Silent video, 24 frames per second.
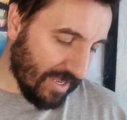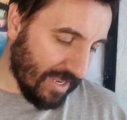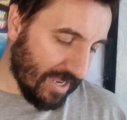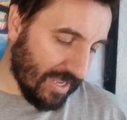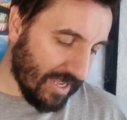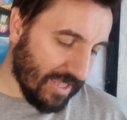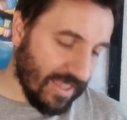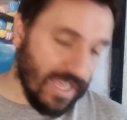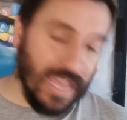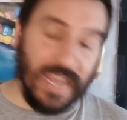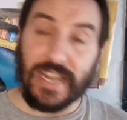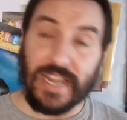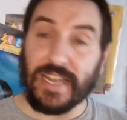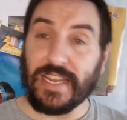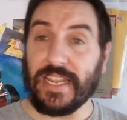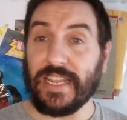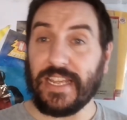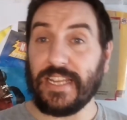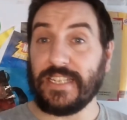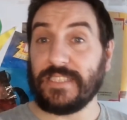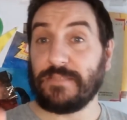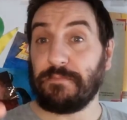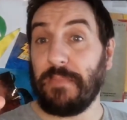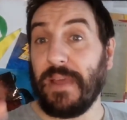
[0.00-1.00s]
And then
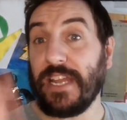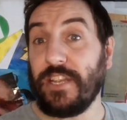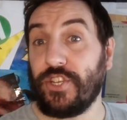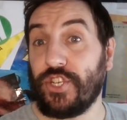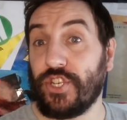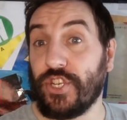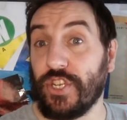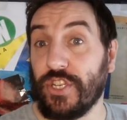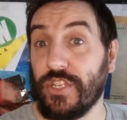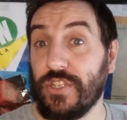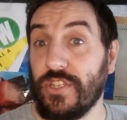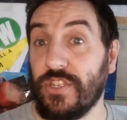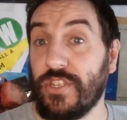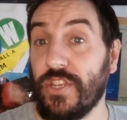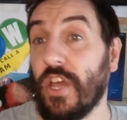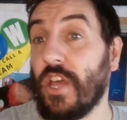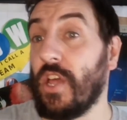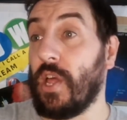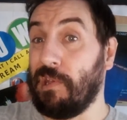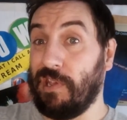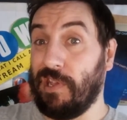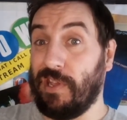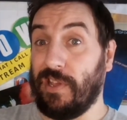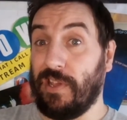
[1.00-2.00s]
he's mentioned
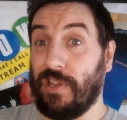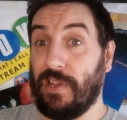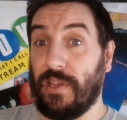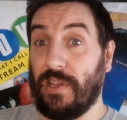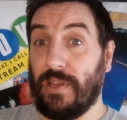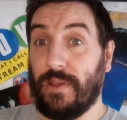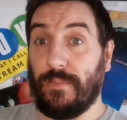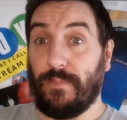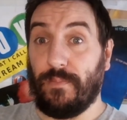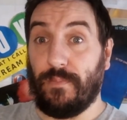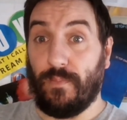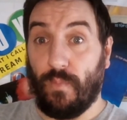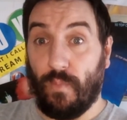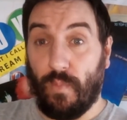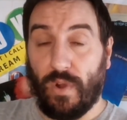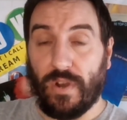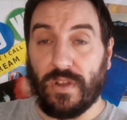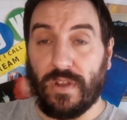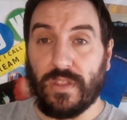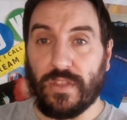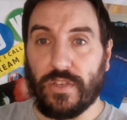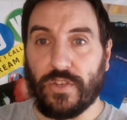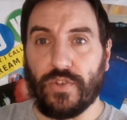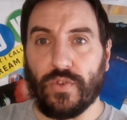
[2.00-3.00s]
one
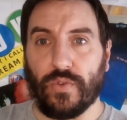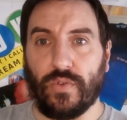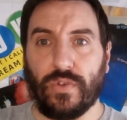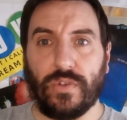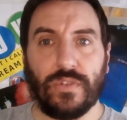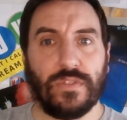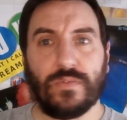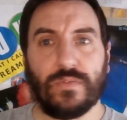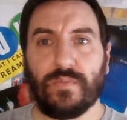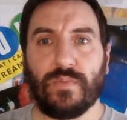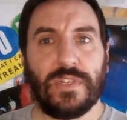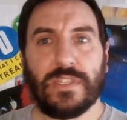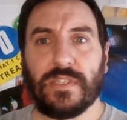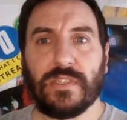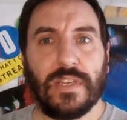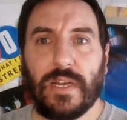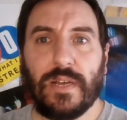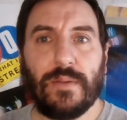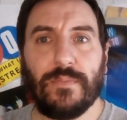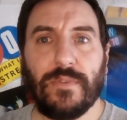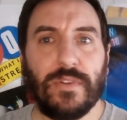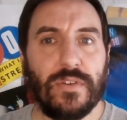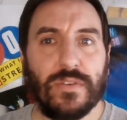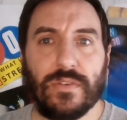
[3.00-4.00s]
of the shows, which
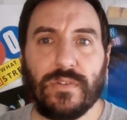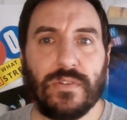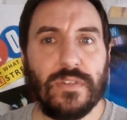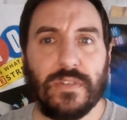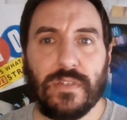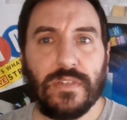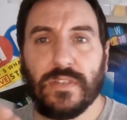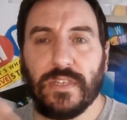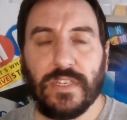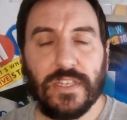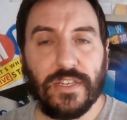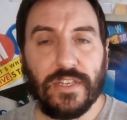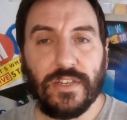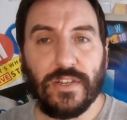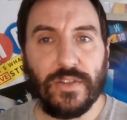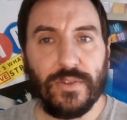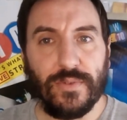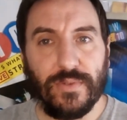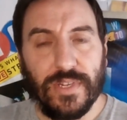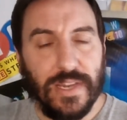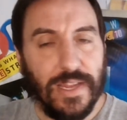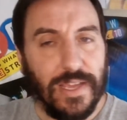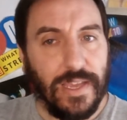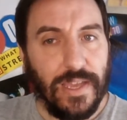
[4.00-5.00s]
I'm not going to
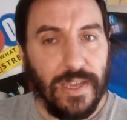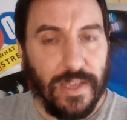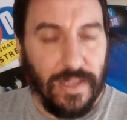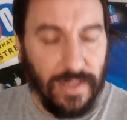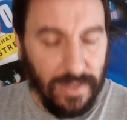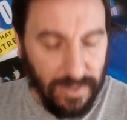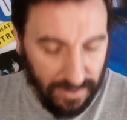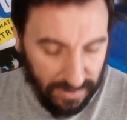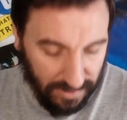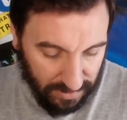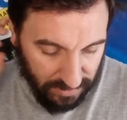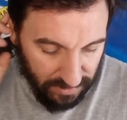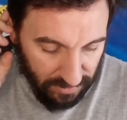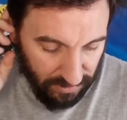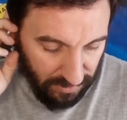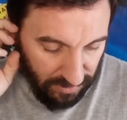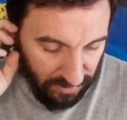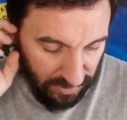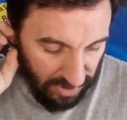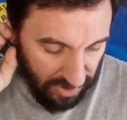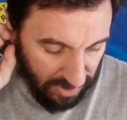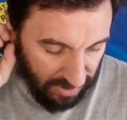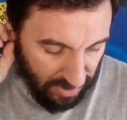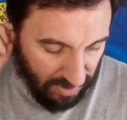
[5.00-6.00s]
include in here. So
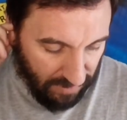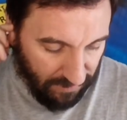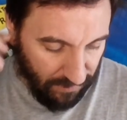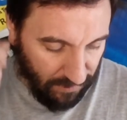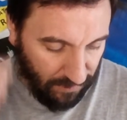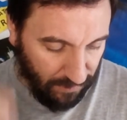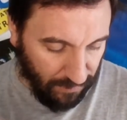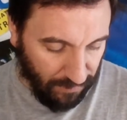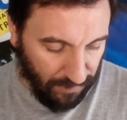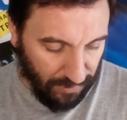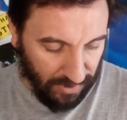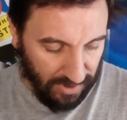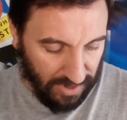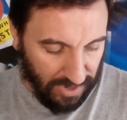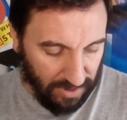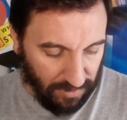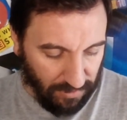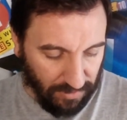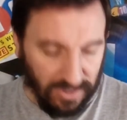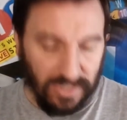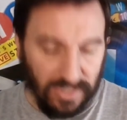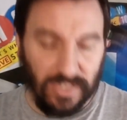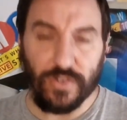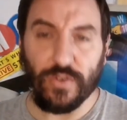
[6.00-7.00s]
I've put that out
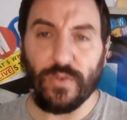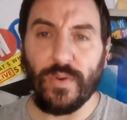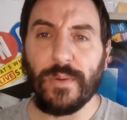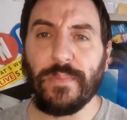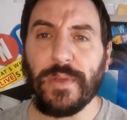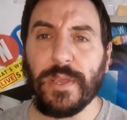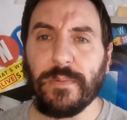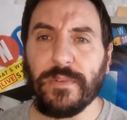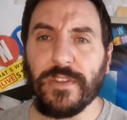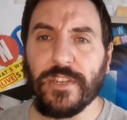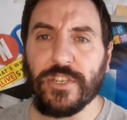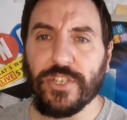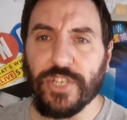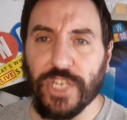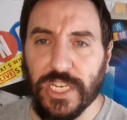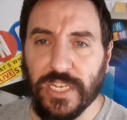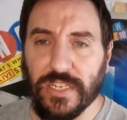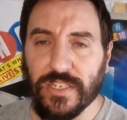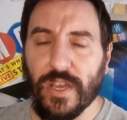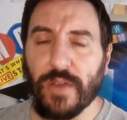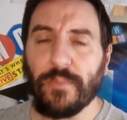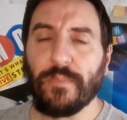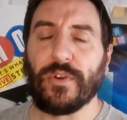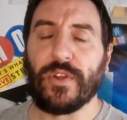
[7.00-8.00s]
because I don't want people to
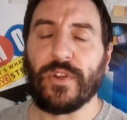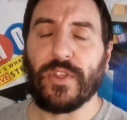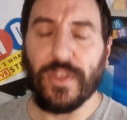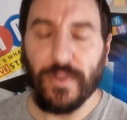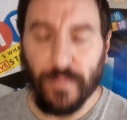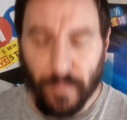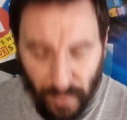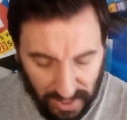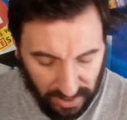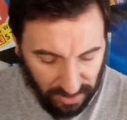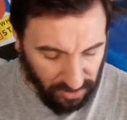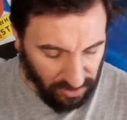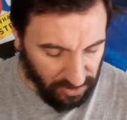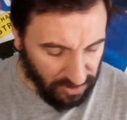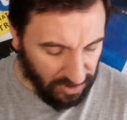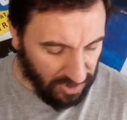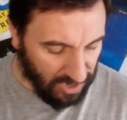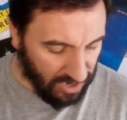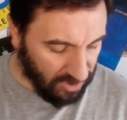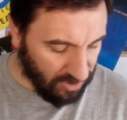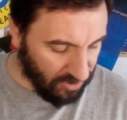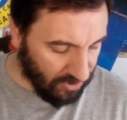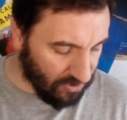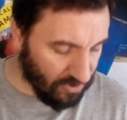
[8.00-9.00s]
cheat. But well done,
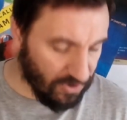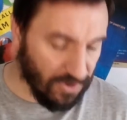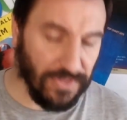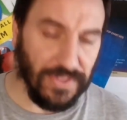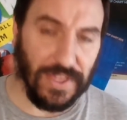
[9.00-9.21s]
Aldo.